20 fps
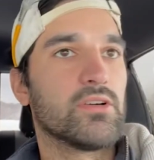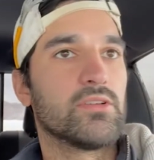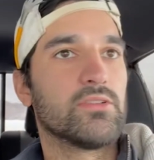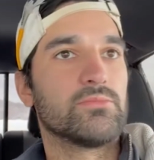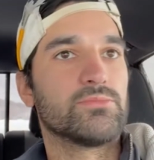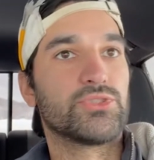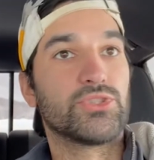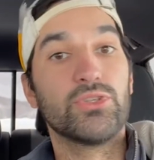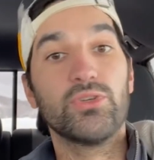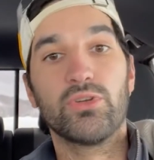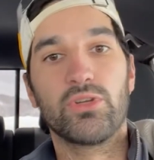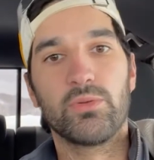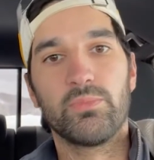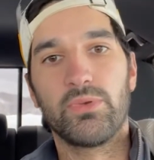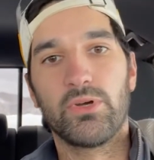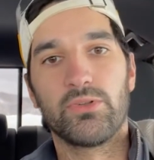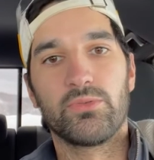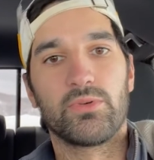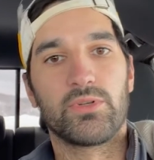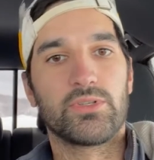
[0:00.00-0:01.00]
so you can
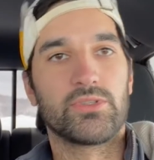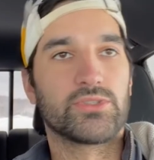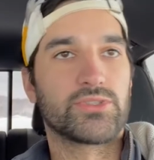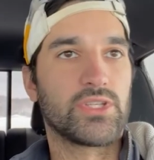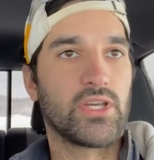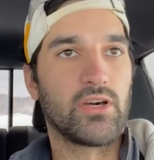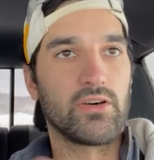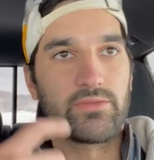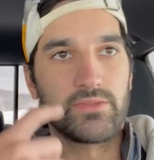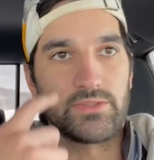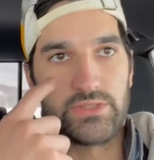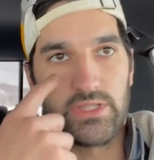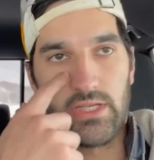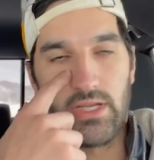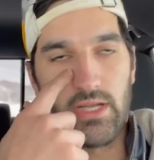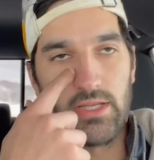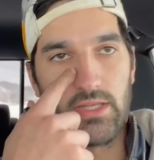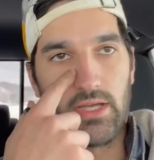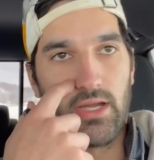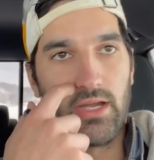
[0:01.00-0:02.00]
build one yourself, because
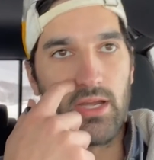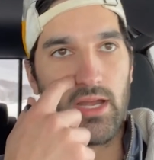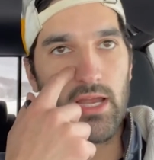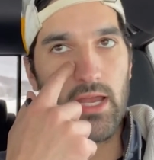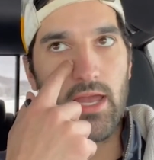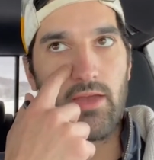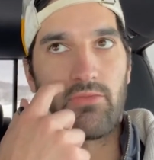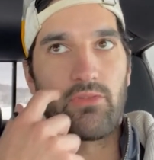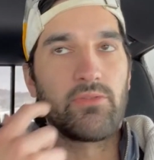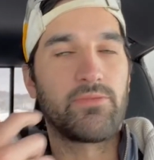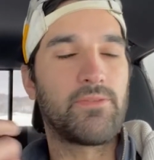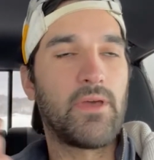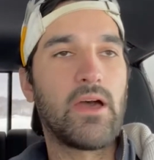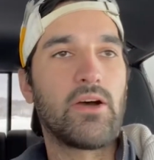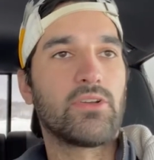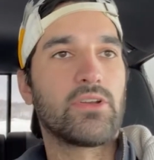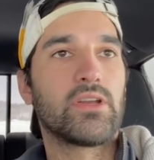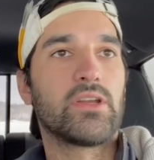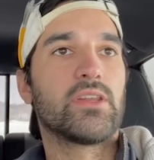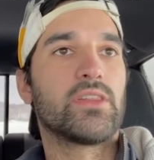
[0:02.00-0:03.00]
I haven't
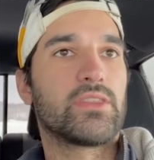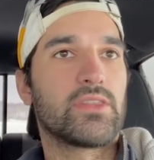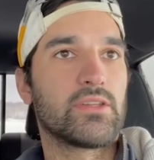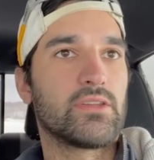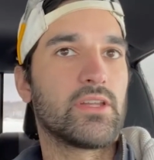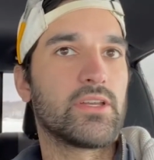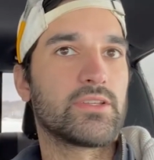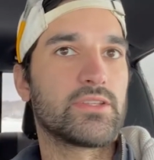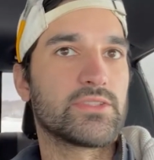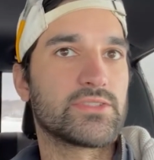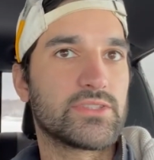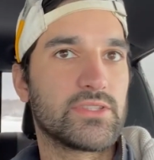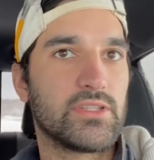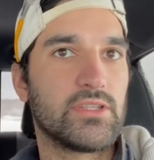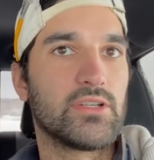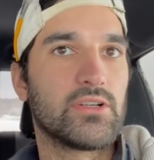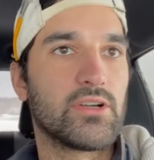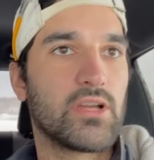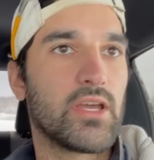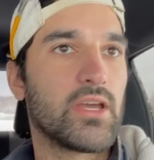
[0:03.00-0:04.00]
found anything like this on the
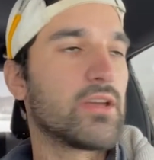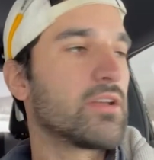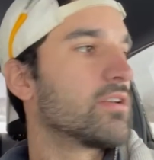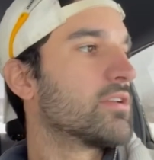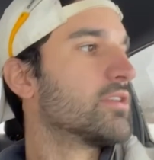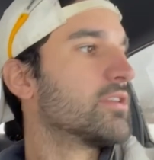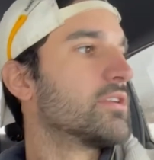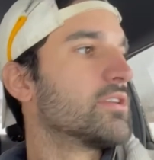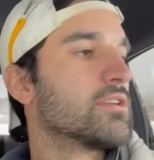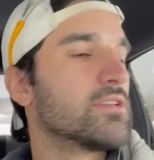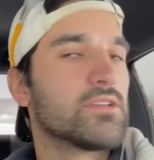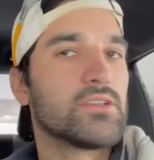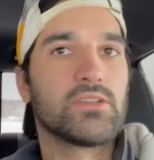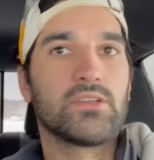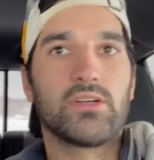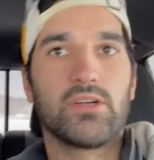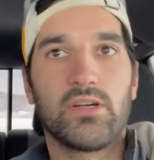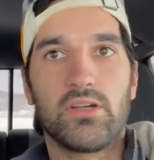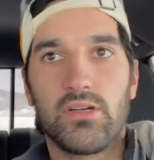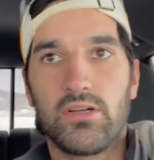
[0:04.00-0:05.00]
internet.
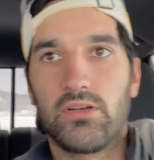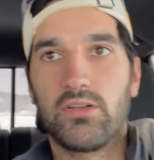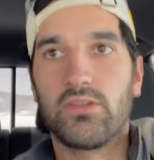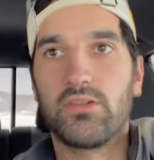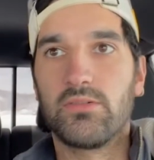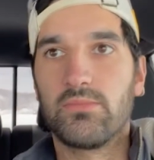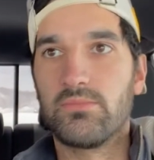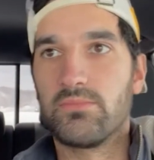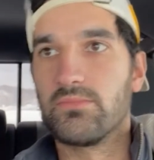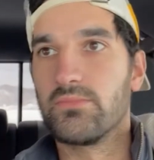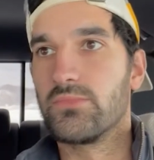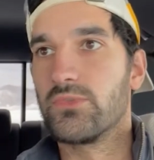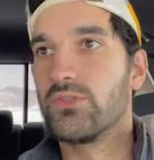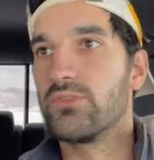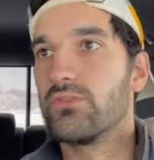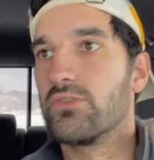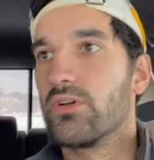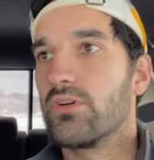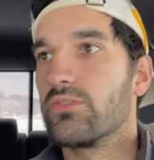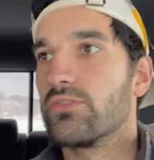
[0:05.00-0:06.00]

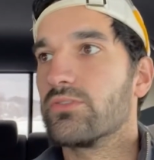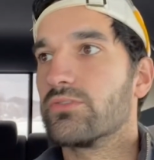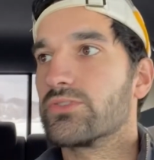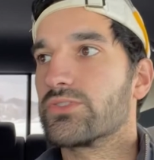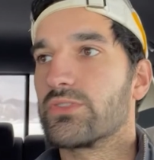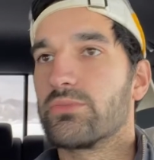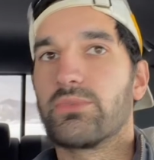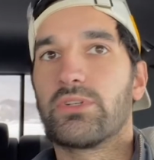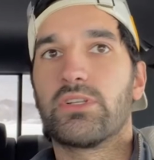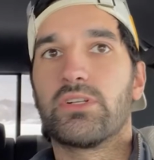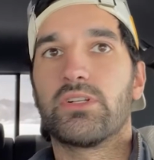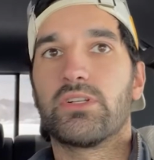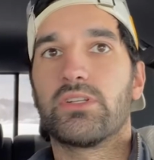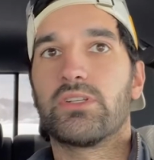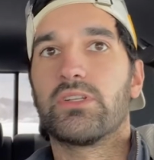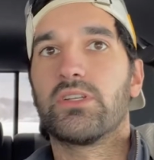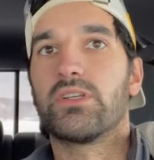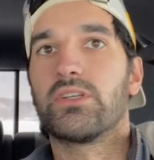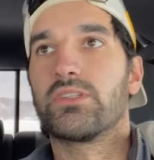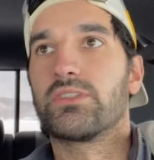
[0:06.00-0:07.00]
Oh no, there was somebody in
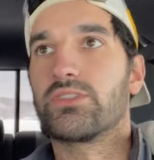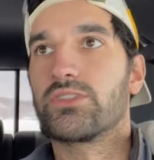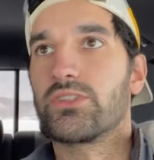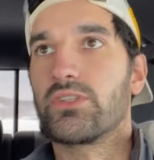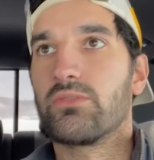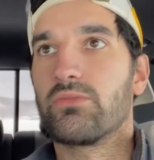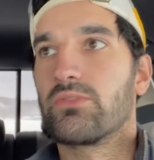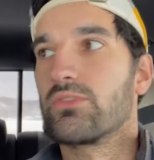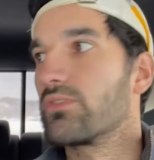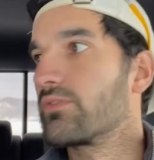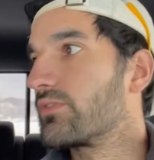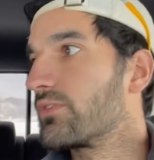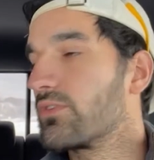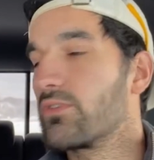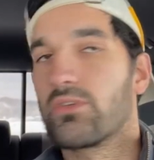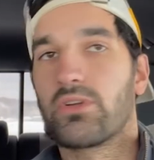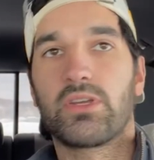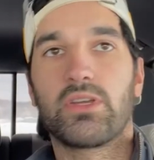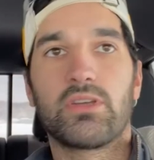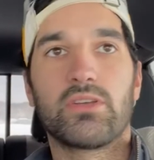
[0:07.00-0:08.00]
a ditch. I wonder if
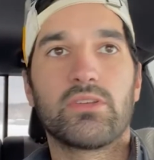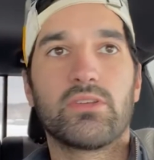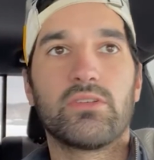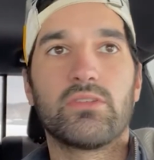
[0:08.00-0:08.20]
they're okay.